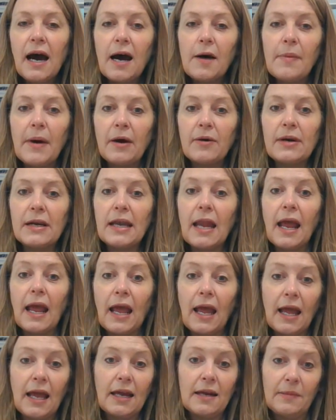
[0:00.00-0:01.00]
about an
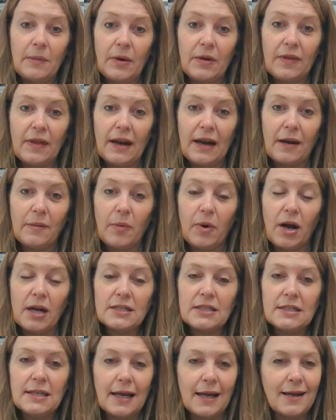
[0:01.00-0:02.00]
animal that I
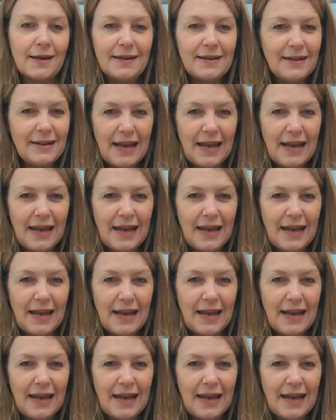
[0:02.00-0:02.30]
brought today.